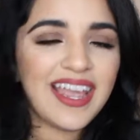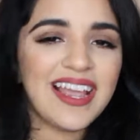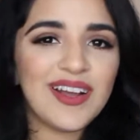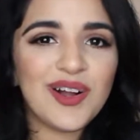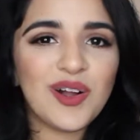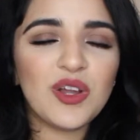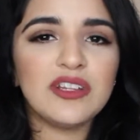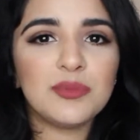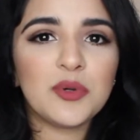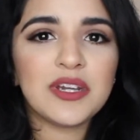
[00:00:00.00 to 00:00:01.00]
Hey y'all,
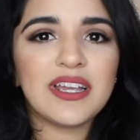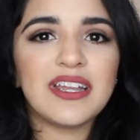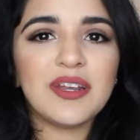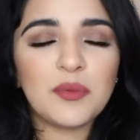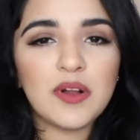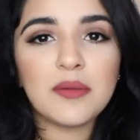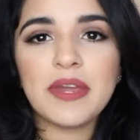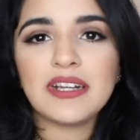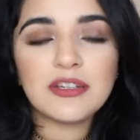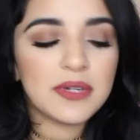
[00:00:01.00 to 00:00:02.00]
it's Morgan. Welcome
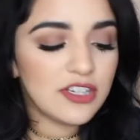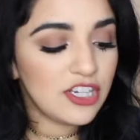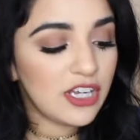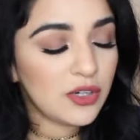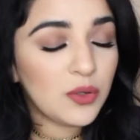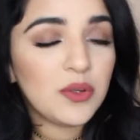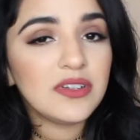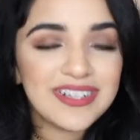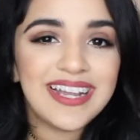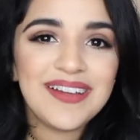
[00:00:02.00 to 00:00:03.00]
back to my channel.
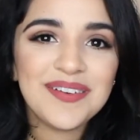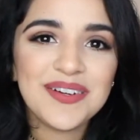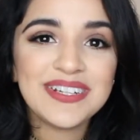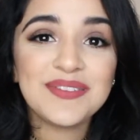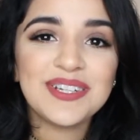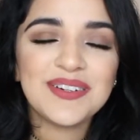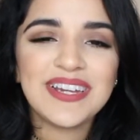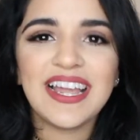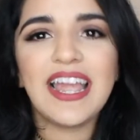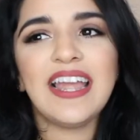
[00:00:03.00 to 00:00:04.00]
Today I'm going to be
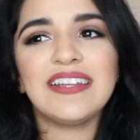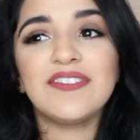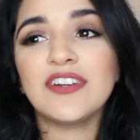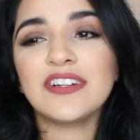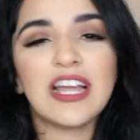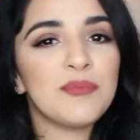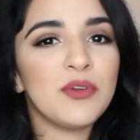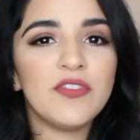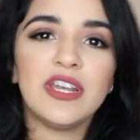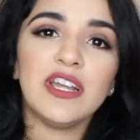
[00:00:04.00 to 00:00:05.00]
doing a different type
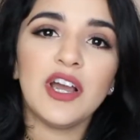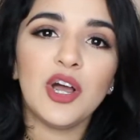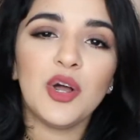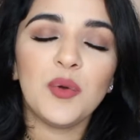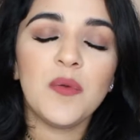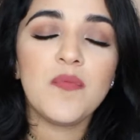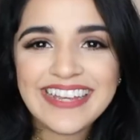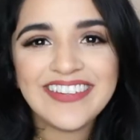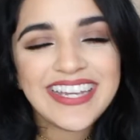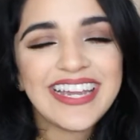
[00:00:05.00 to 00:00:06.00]
of video.
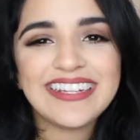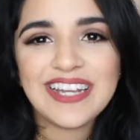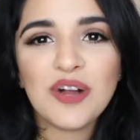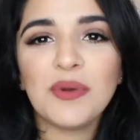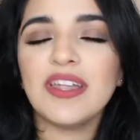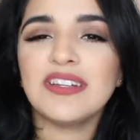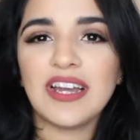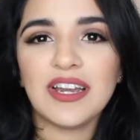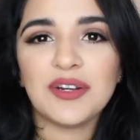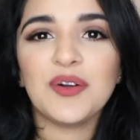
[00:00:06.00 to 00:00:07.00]
If you can't tell by the
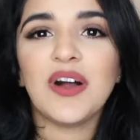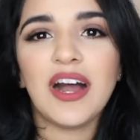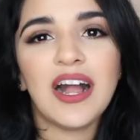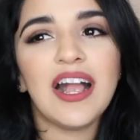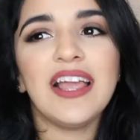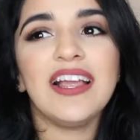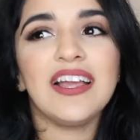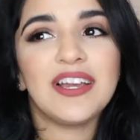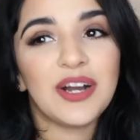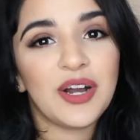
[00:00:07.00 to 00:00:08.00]
title, I
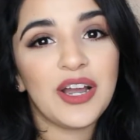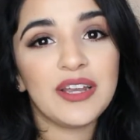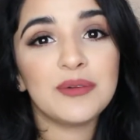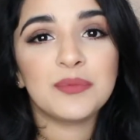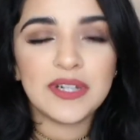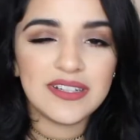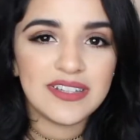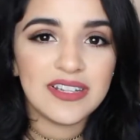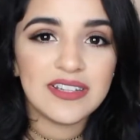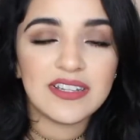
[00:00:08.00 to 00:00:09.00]
got
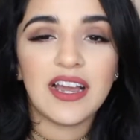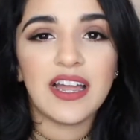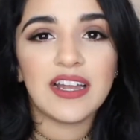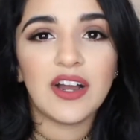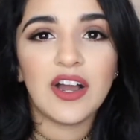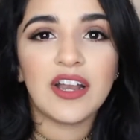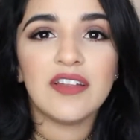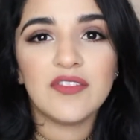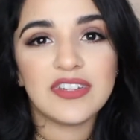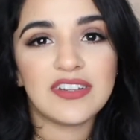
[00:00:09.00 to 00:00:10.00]
braces. I got
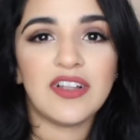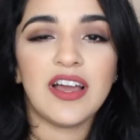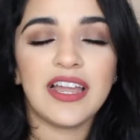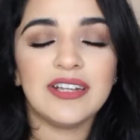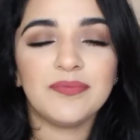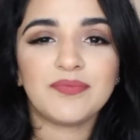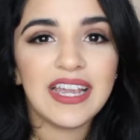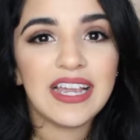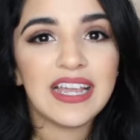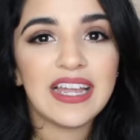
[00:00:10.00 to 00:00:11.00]
Invisalign,
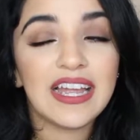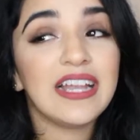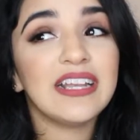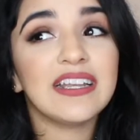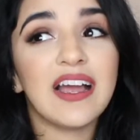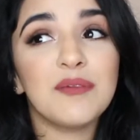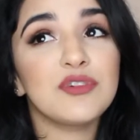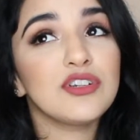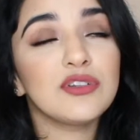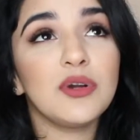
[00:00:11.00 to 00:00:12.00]
and I'm
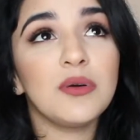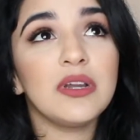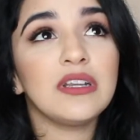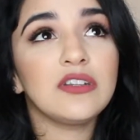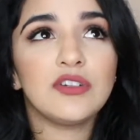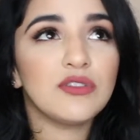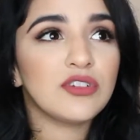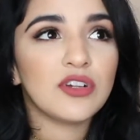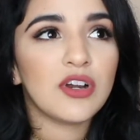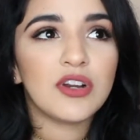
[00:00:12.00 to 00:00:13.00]
just going to
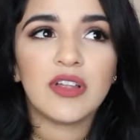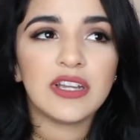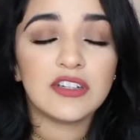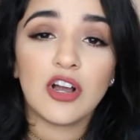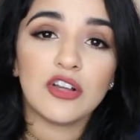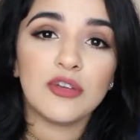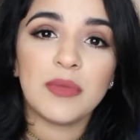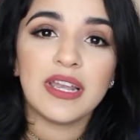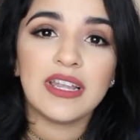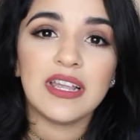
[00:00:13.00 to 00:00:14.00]
start
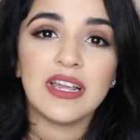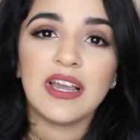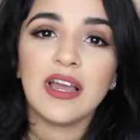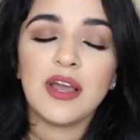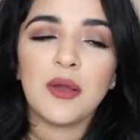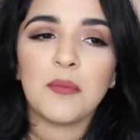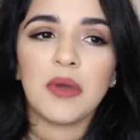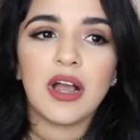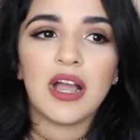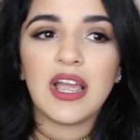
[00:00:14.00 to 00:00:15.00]
documenting
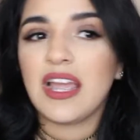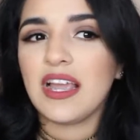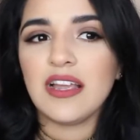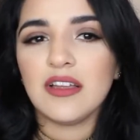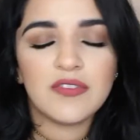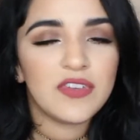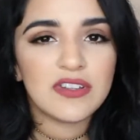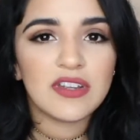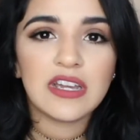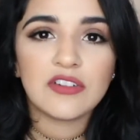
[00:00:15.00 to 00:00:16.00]
my
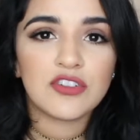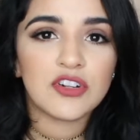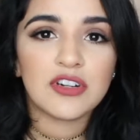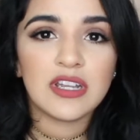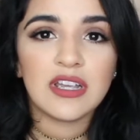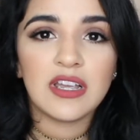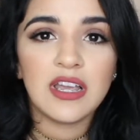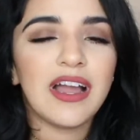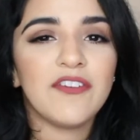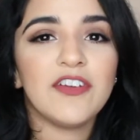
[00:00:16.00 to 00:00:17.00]
Invisalign journey.
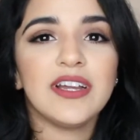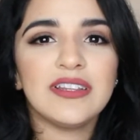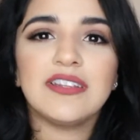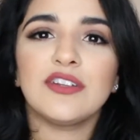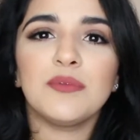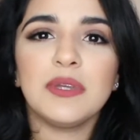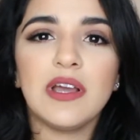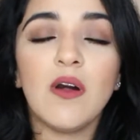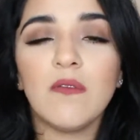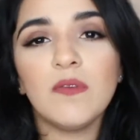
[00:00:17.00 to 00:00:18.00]
I feel like this could be
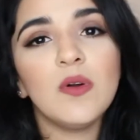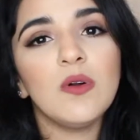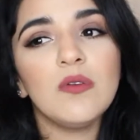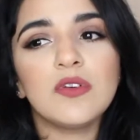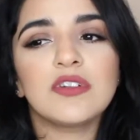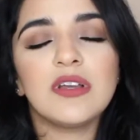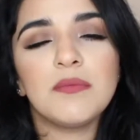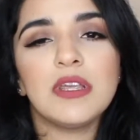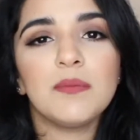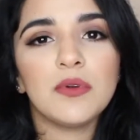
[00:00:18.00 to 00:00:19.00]
helpful for some
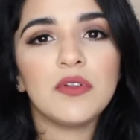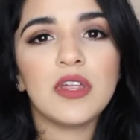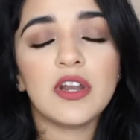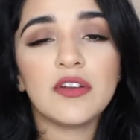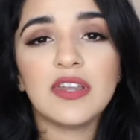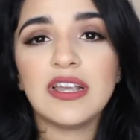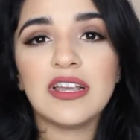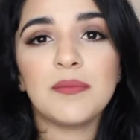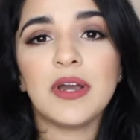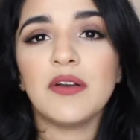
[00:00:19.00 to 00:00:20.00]
people that are
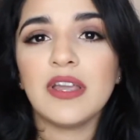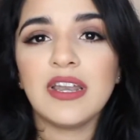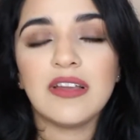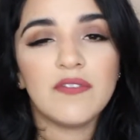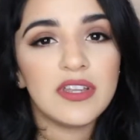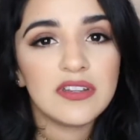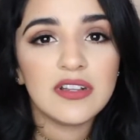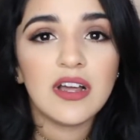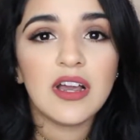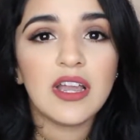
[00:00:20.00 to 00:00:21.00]
thinking about getting
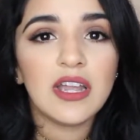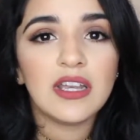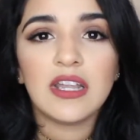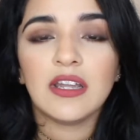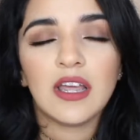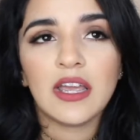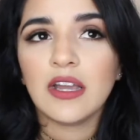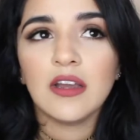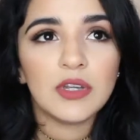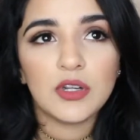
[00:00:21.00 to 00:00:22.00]
Invisalign and
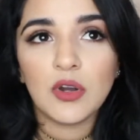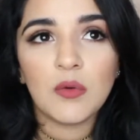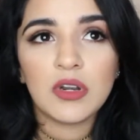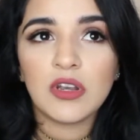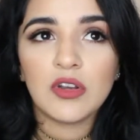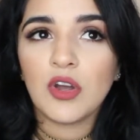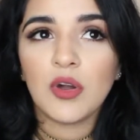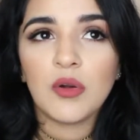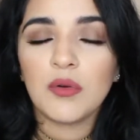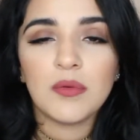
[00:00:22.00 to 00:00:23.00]
want to
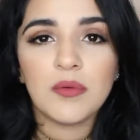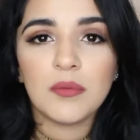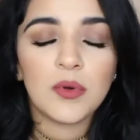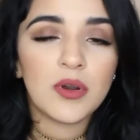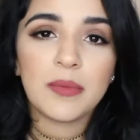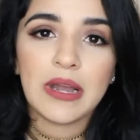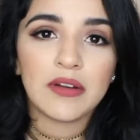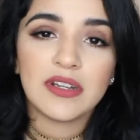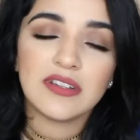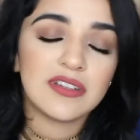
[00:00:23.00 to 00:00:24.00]
know more about
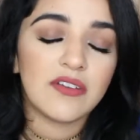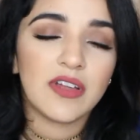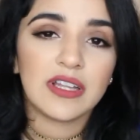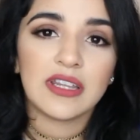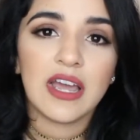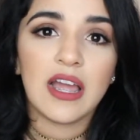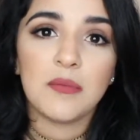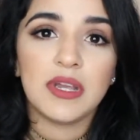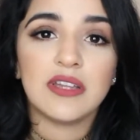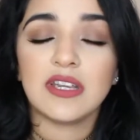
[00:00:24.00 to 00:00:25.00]
it and stuff like that,
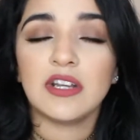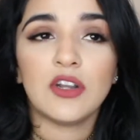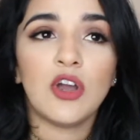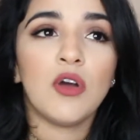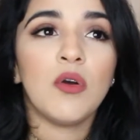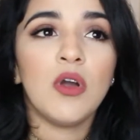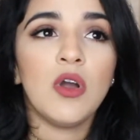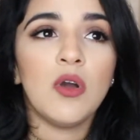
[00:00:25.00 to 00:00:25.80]
because I know